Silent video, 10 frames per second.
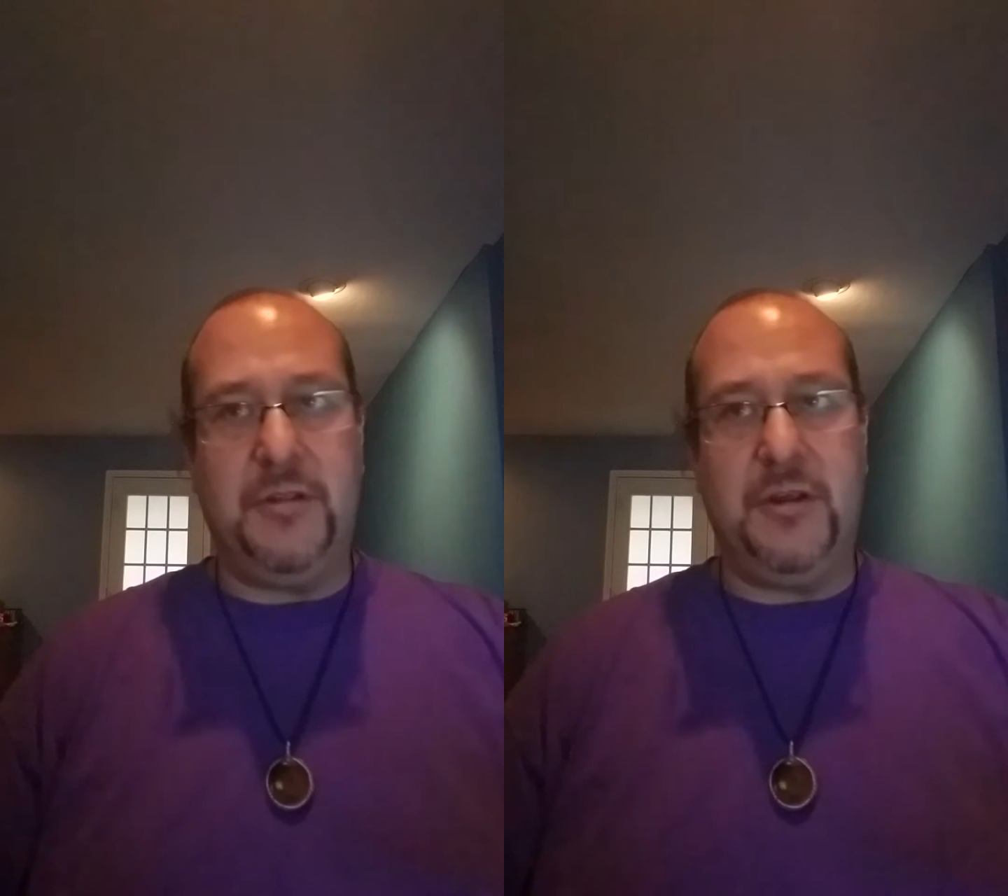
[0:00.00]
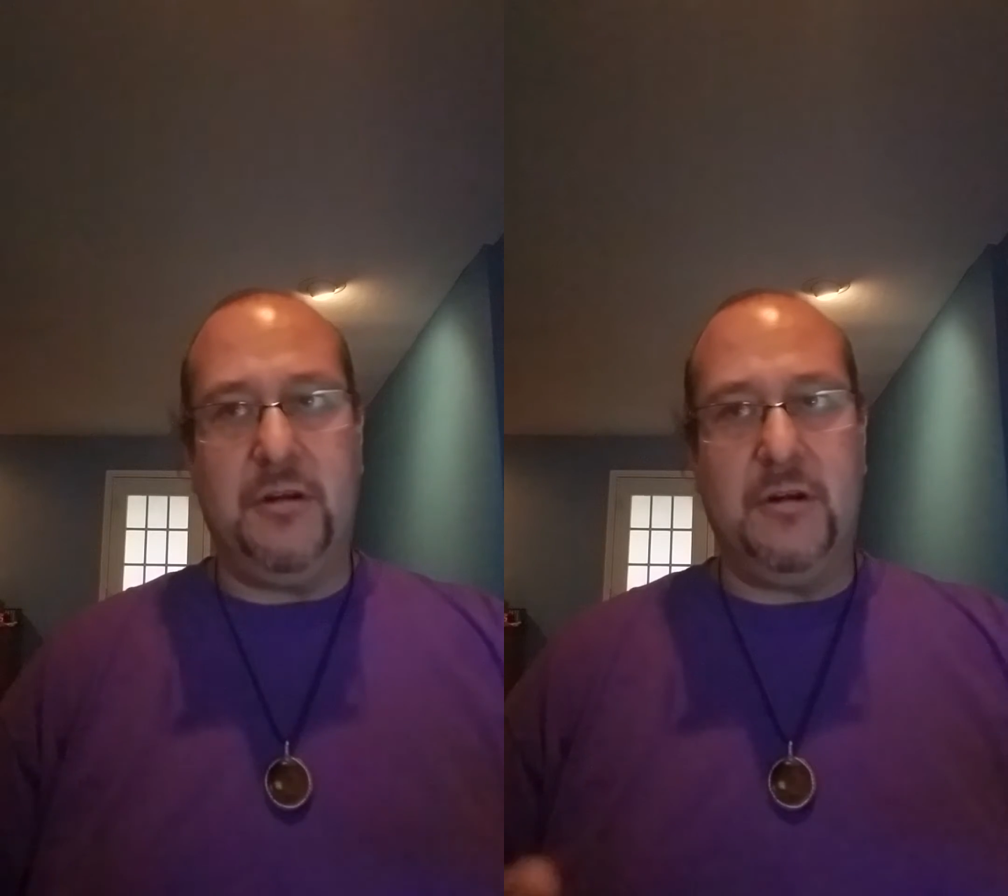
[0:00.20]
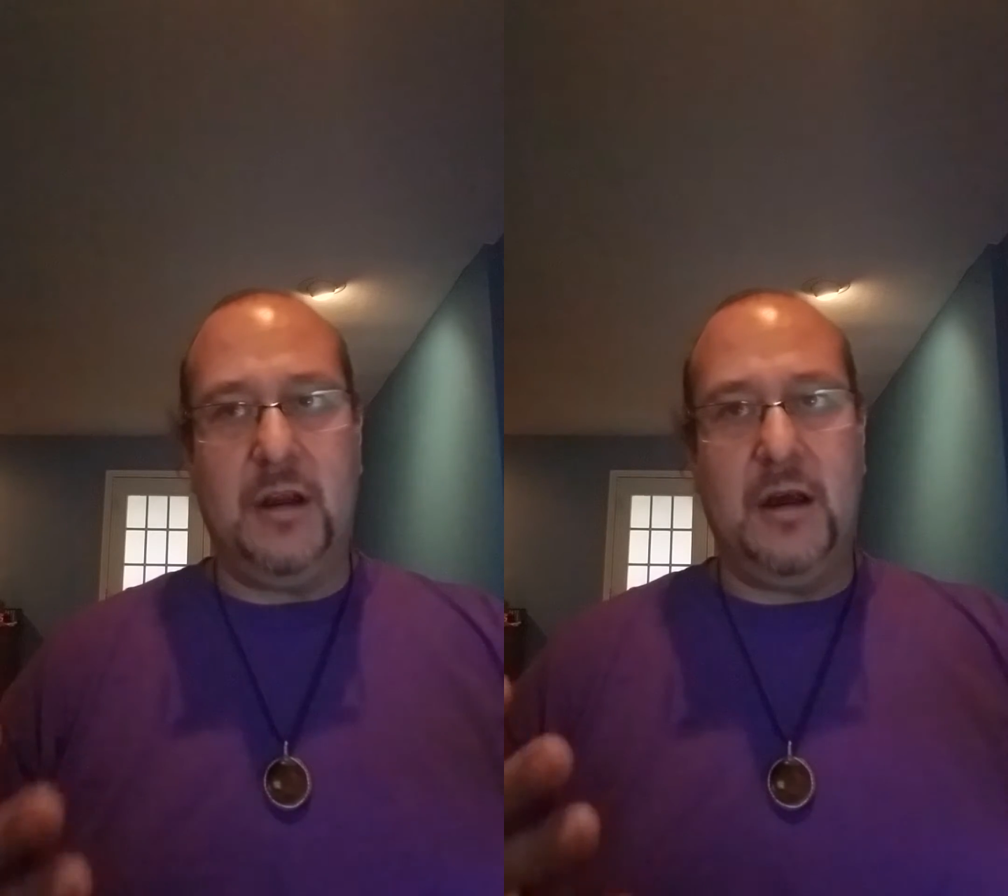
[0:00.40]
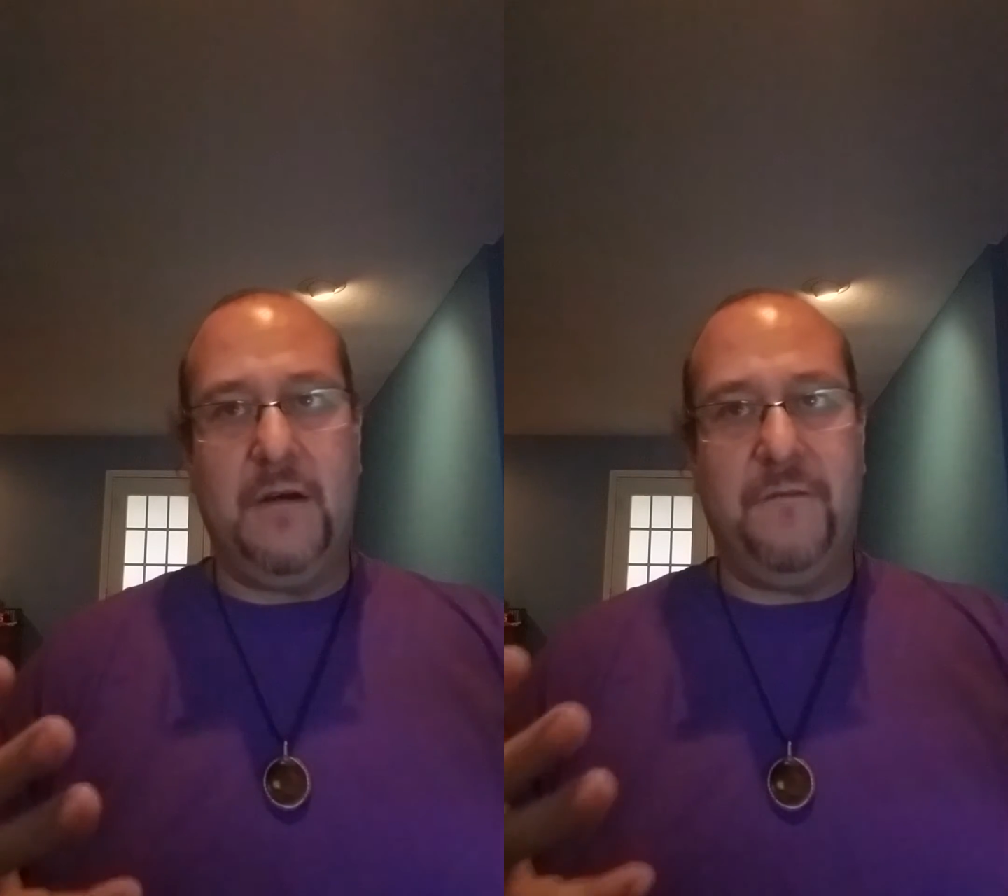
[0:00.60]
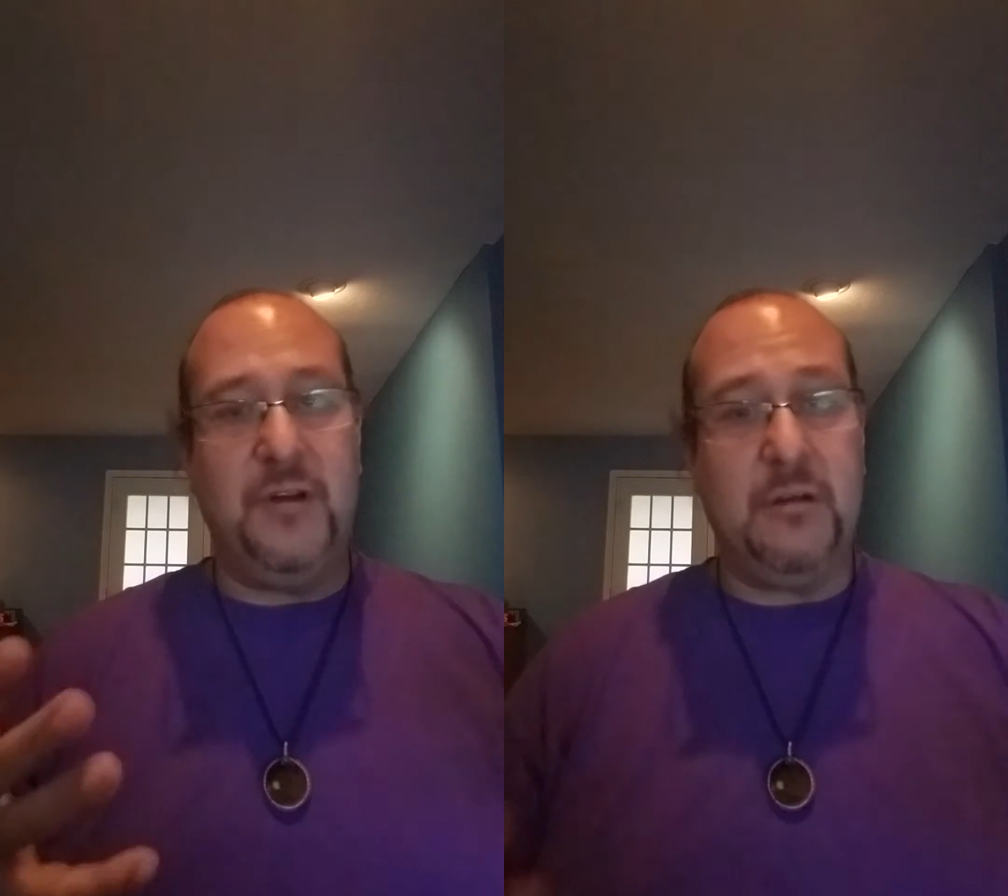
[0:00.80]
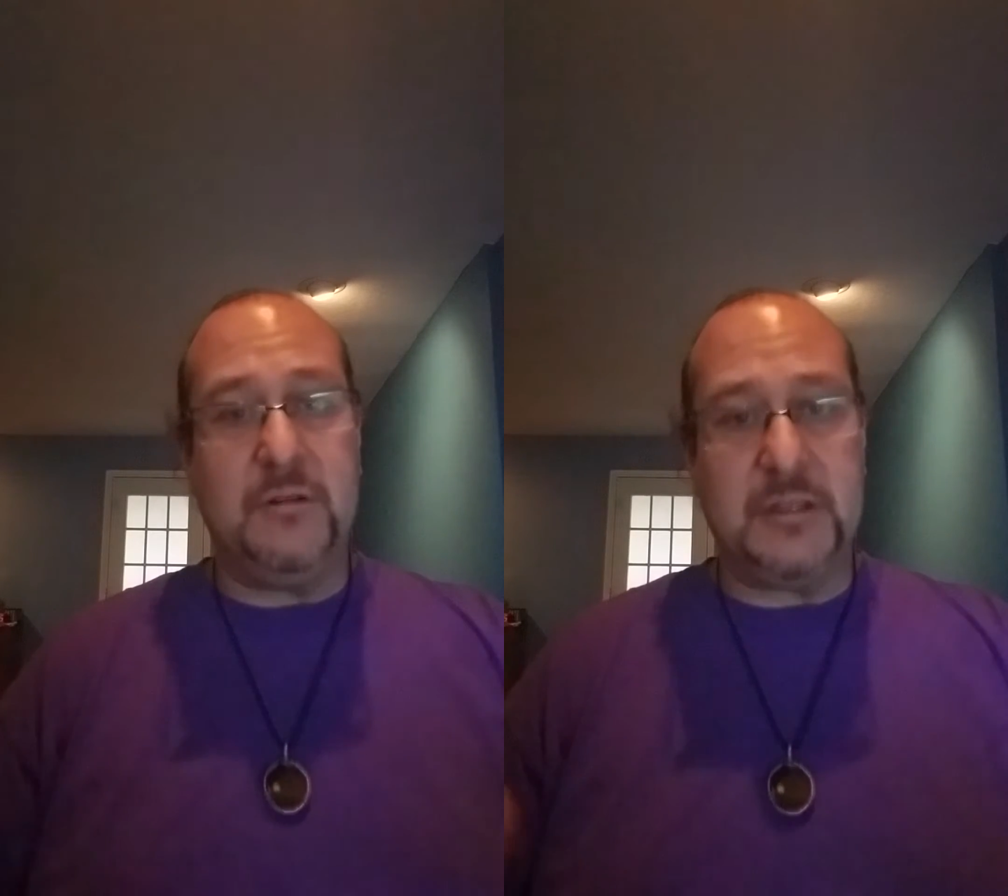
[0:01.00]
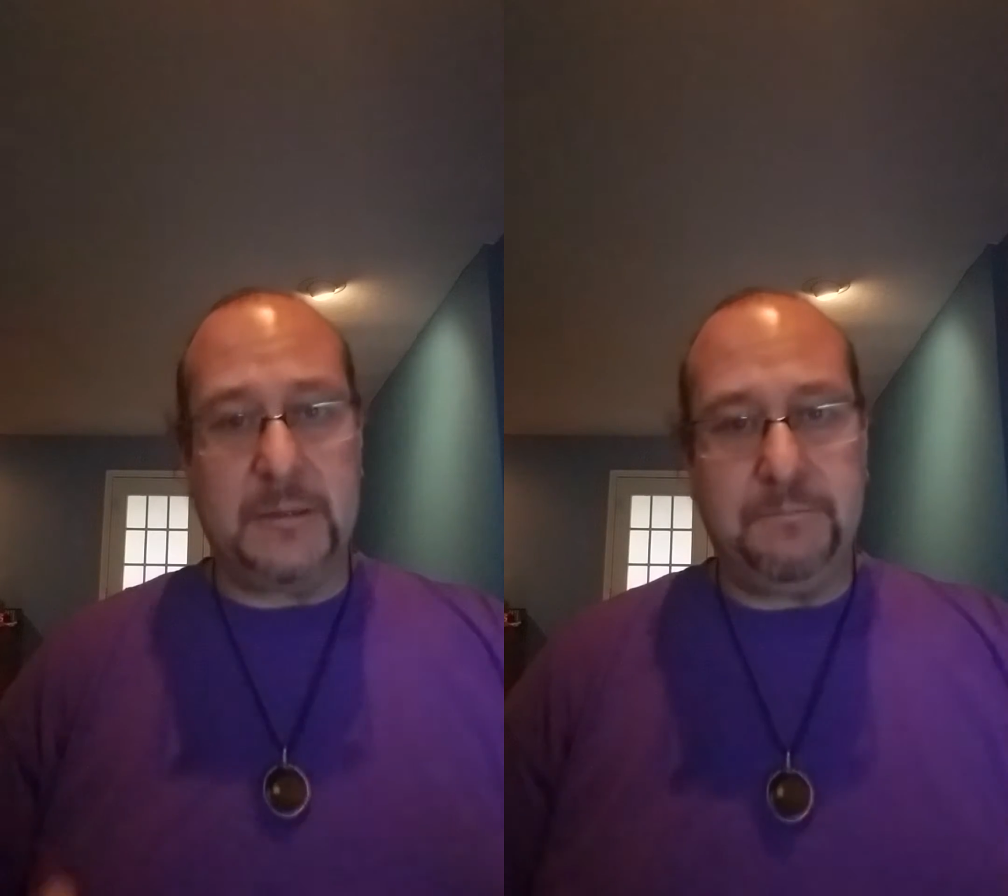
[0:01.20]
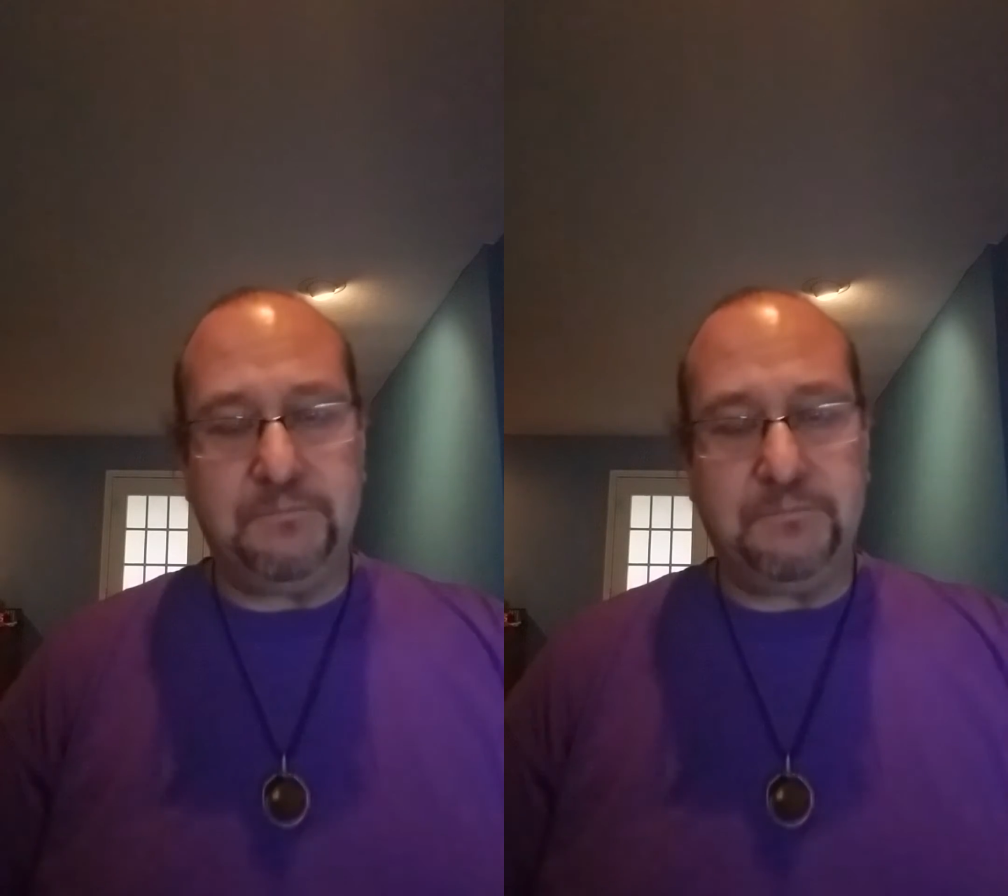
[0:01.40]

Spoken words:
in their frequency.